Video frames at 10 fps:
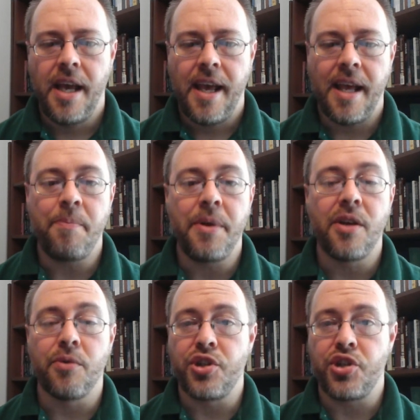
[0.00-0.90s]
and be
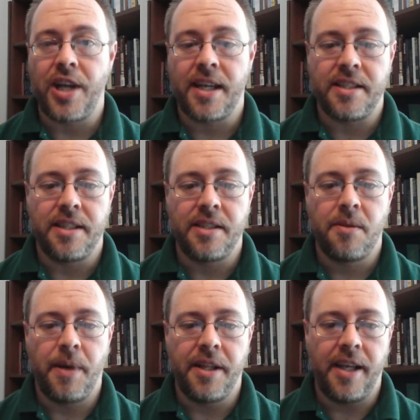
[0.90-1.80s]
rejected
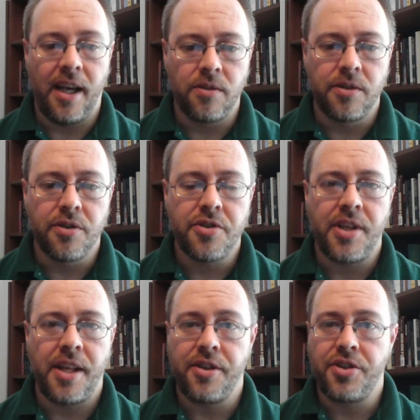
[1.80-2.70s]
by the elders
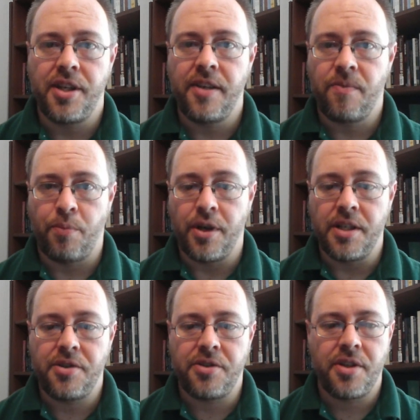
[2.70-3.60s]
and the chief
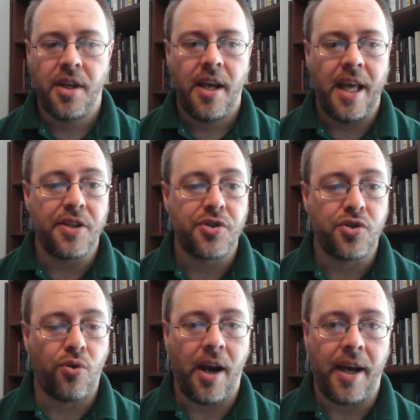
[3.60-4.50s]
priests and the
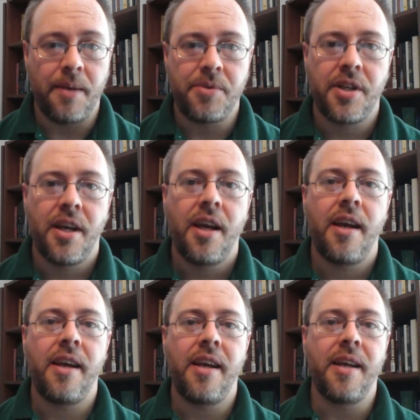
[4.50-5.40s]
scribes,
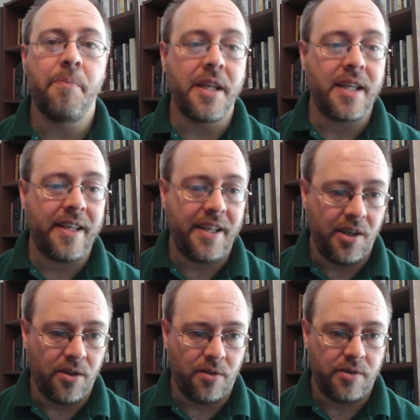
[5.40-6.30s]
and be
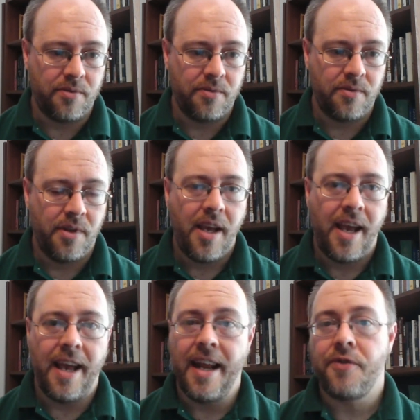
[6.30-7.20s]
killed,
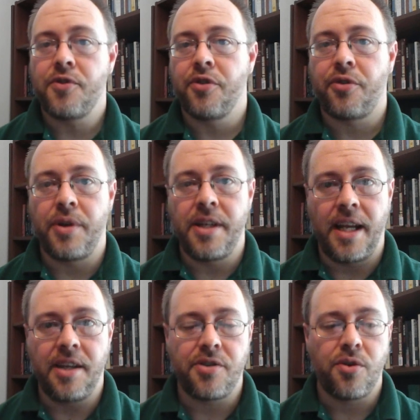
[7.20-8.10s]
and after 3
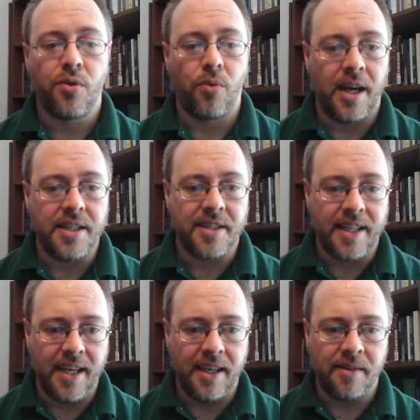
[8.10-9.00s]
days rise
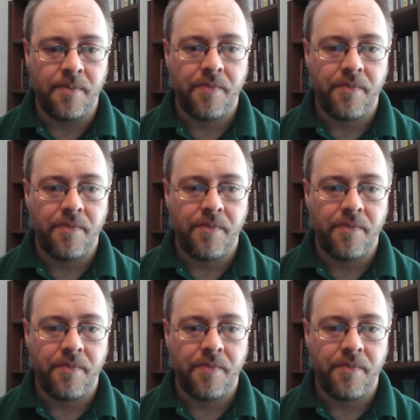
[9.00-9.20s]
again."